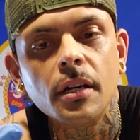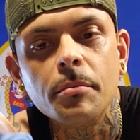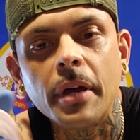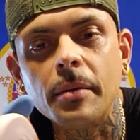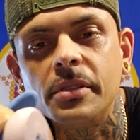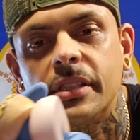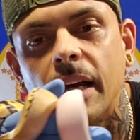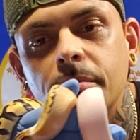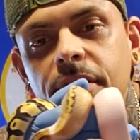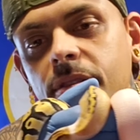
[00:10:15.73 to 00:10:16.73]
Baby
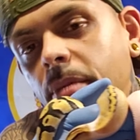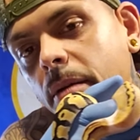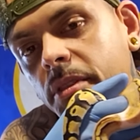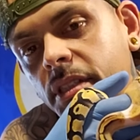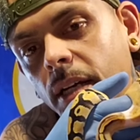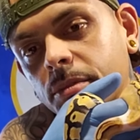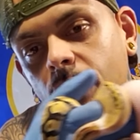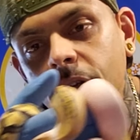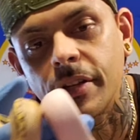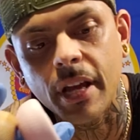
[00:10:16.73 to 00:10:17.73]
steps, baby steps. So
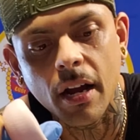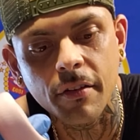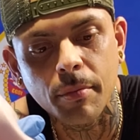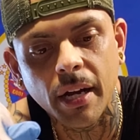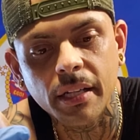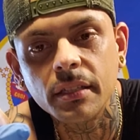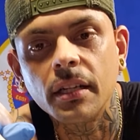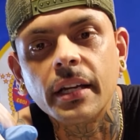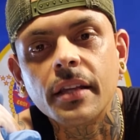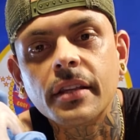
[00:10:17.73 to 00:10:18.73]
here they are, everybody.
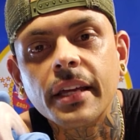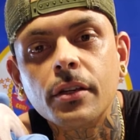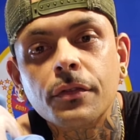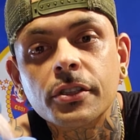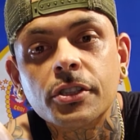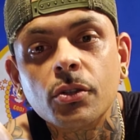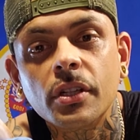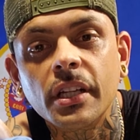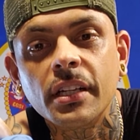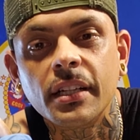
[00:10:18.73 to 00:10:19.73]
Again, thank you for
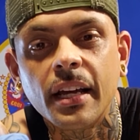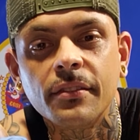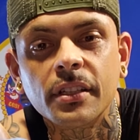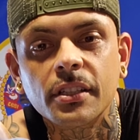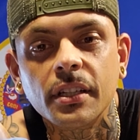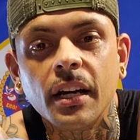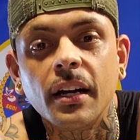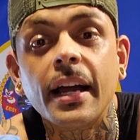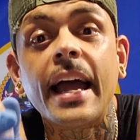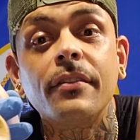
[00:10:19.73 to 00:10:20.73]
tuning in, and
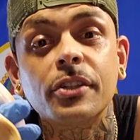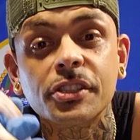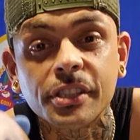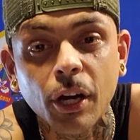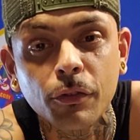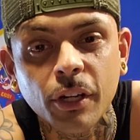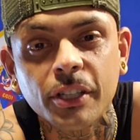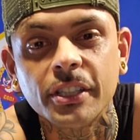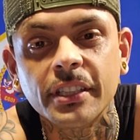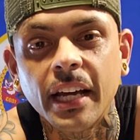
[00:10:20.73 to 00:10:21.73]
have yourself a
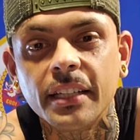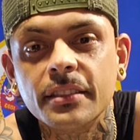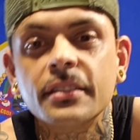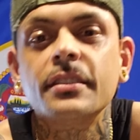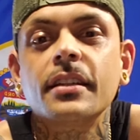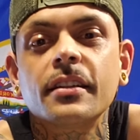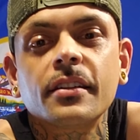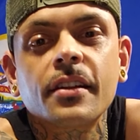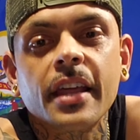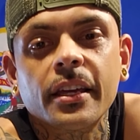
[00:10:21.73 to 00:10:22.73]
good night.
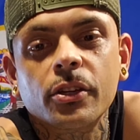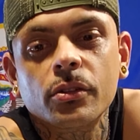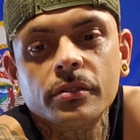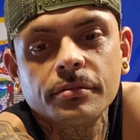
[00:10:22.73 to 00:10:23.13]
Thank you.